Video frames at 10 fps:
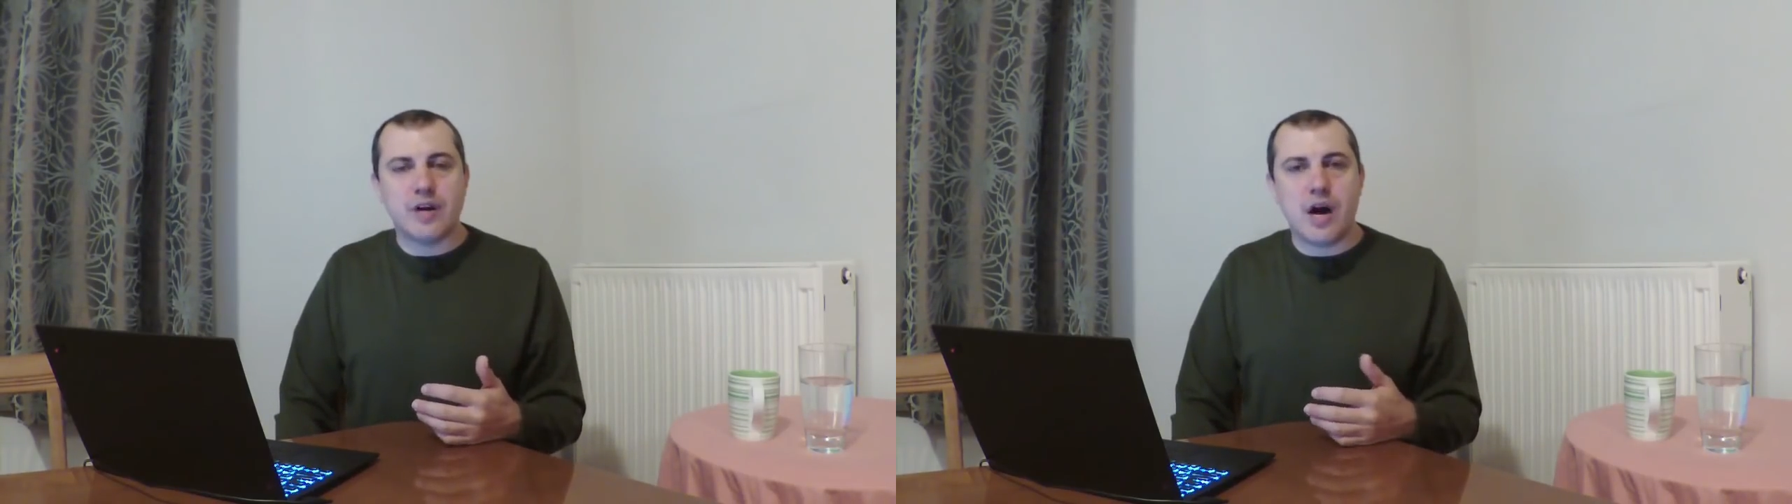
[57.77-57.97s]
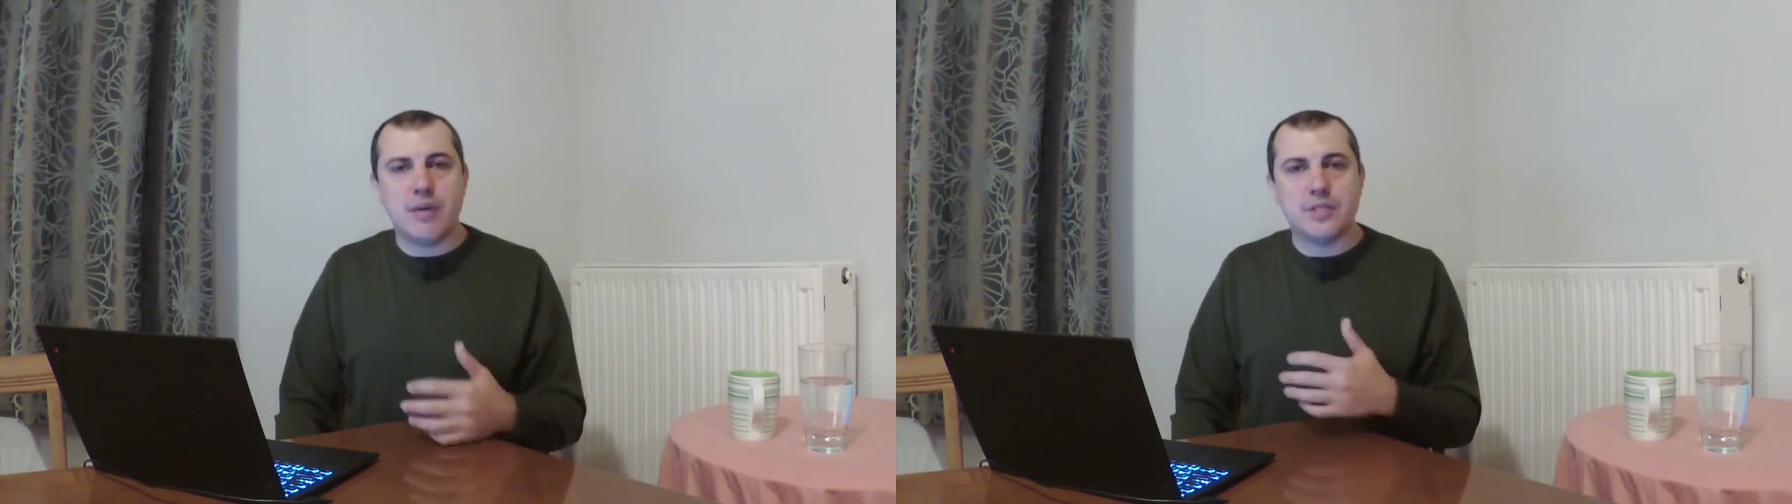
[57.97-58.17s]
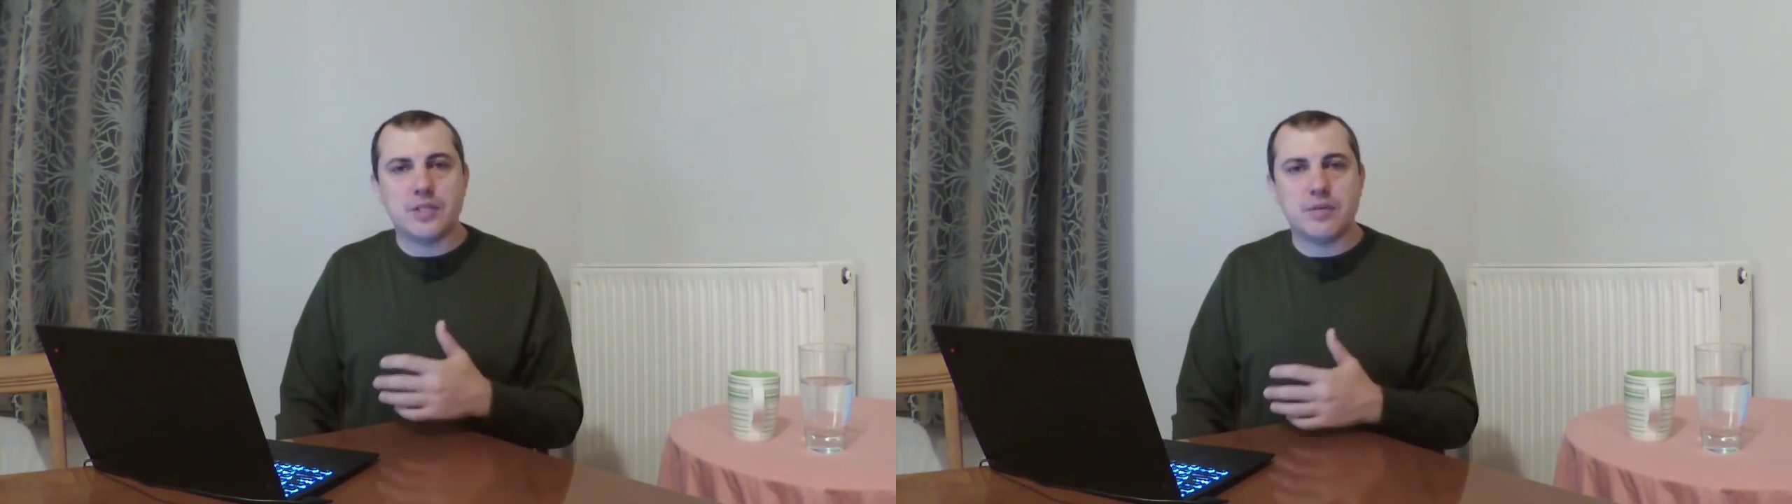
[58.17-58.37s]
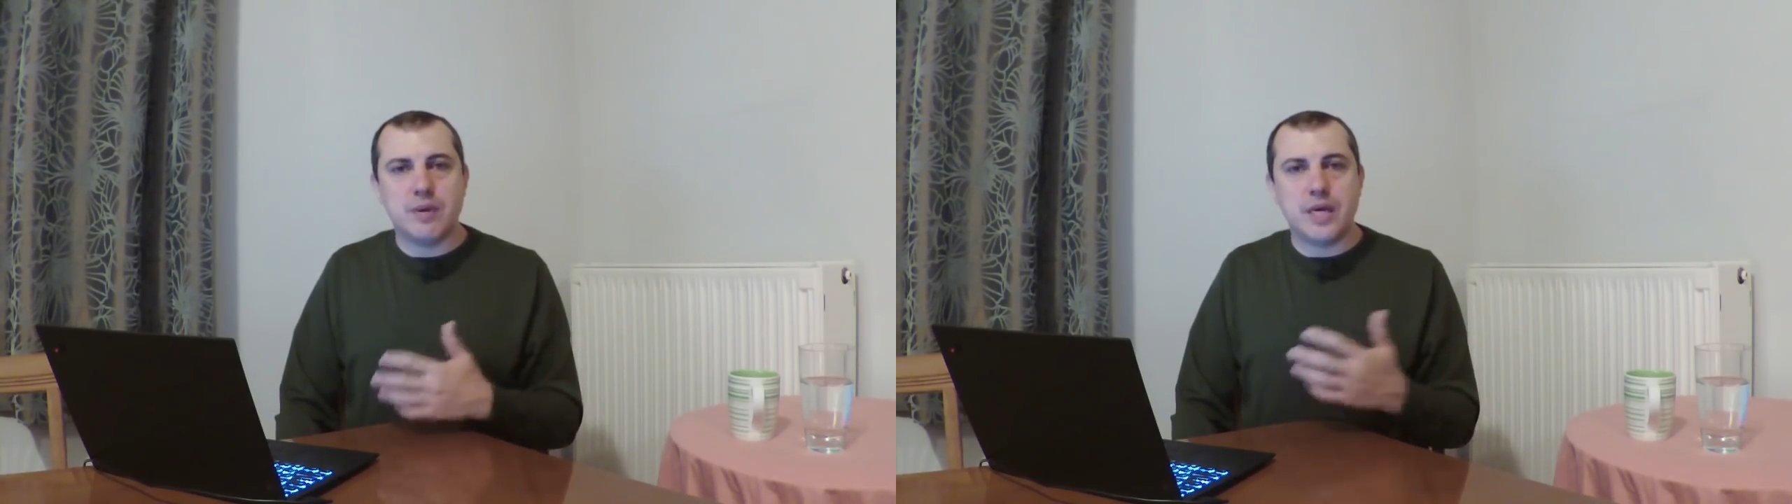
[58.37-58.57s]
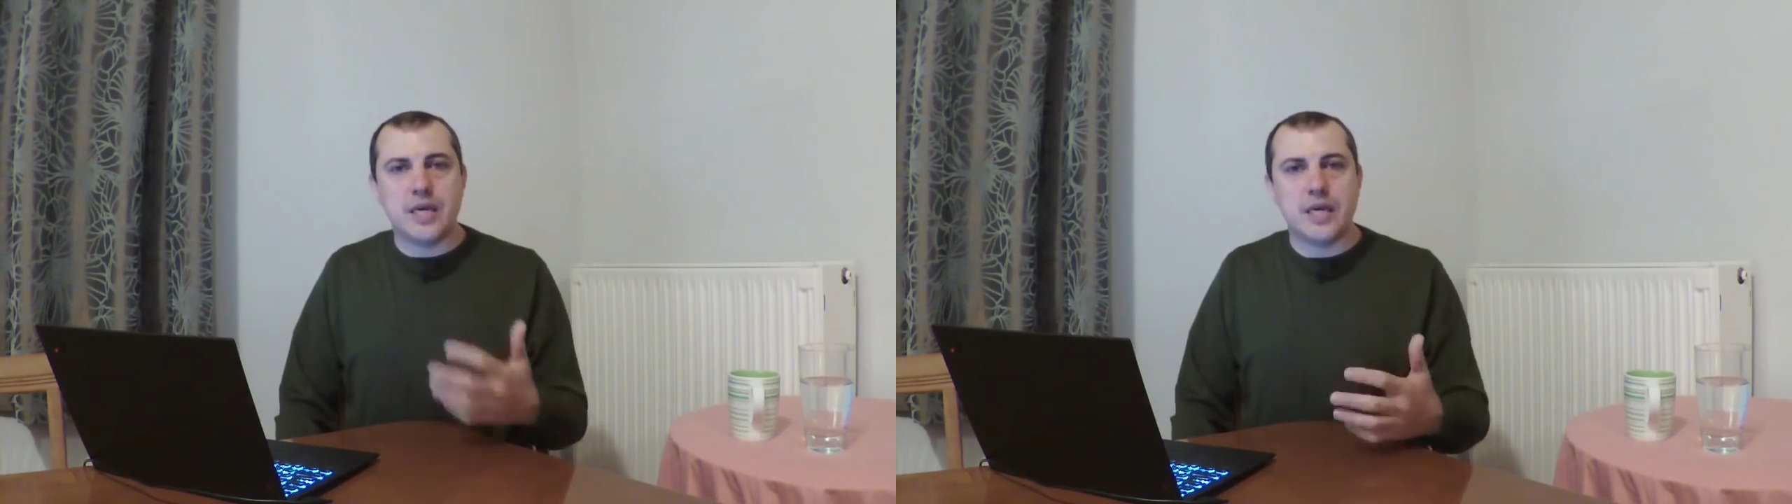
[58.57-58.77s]
Commons and
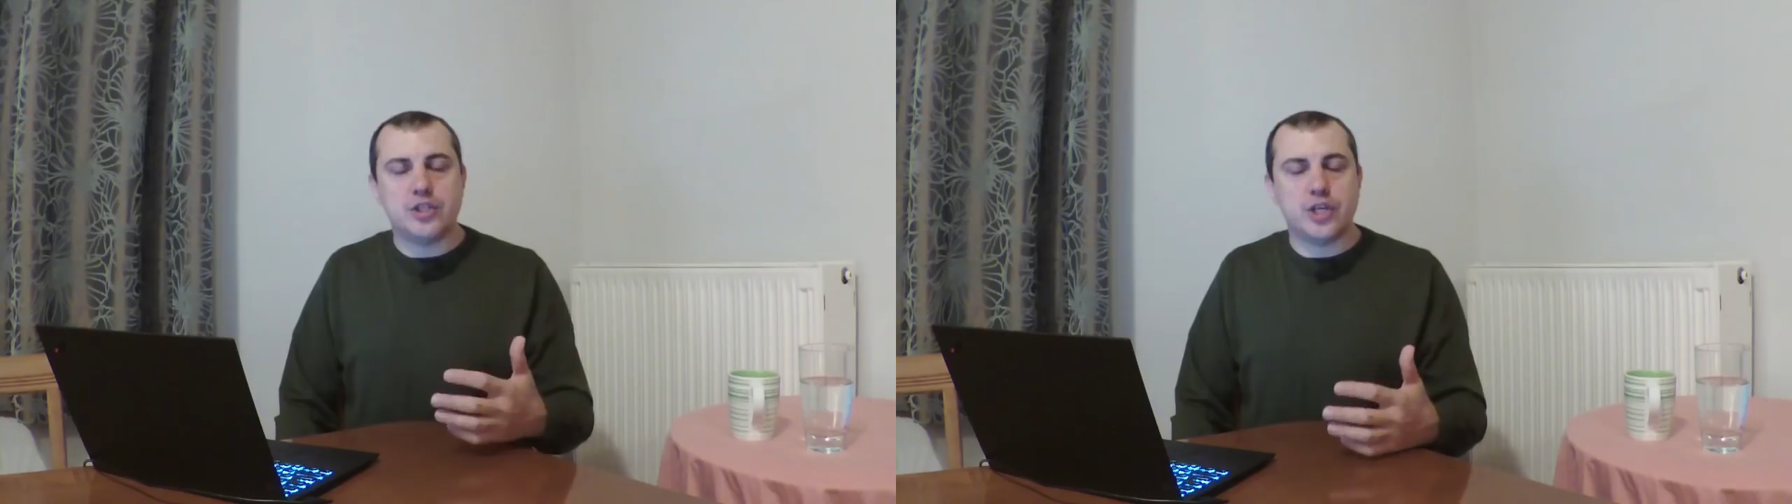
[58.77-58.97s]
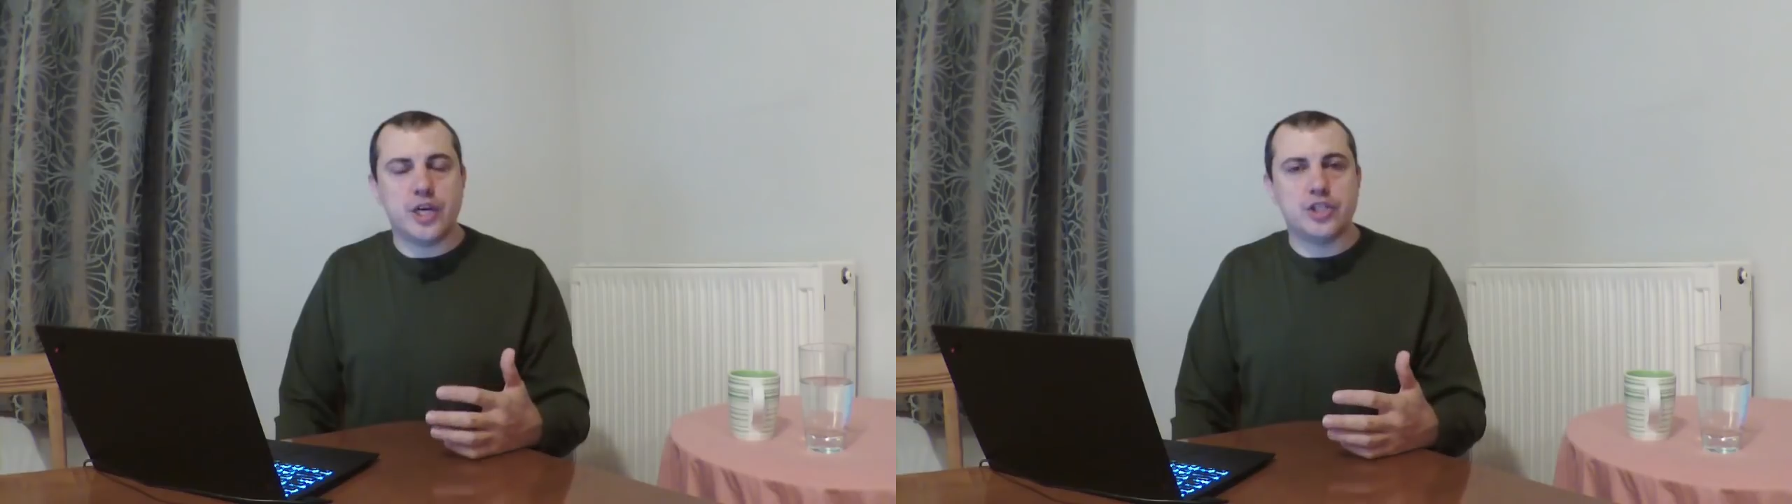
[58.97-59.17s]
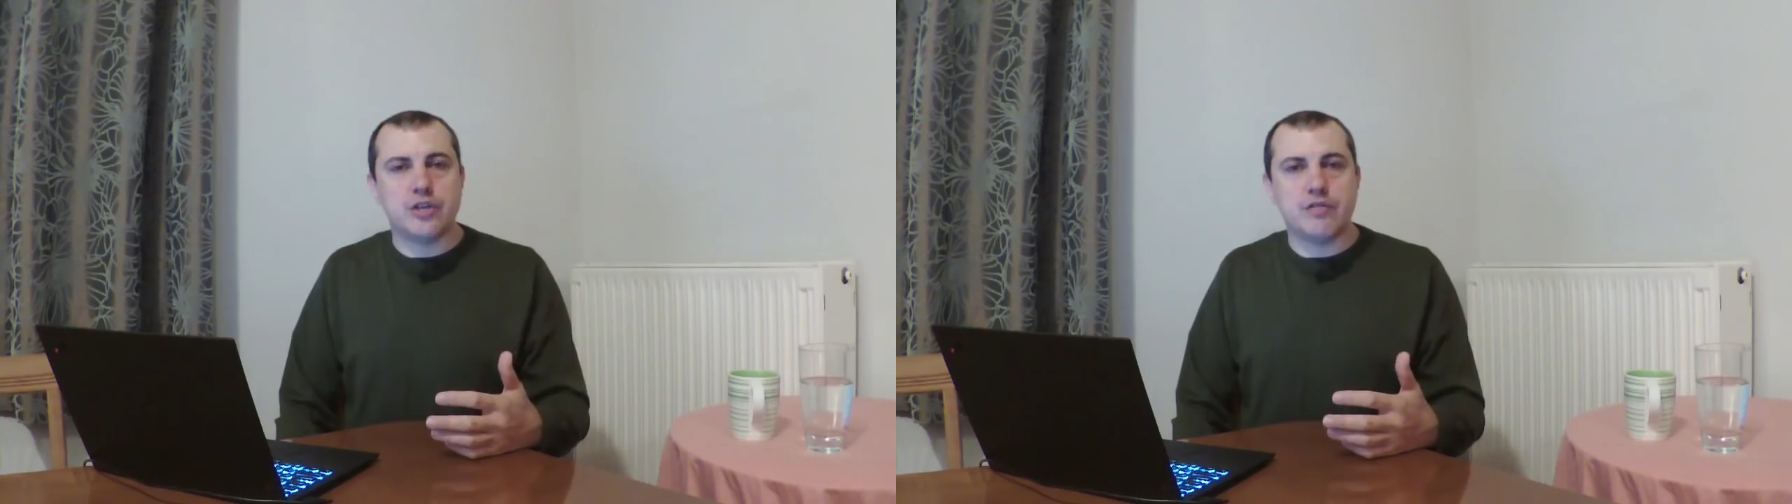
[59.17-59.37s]
making education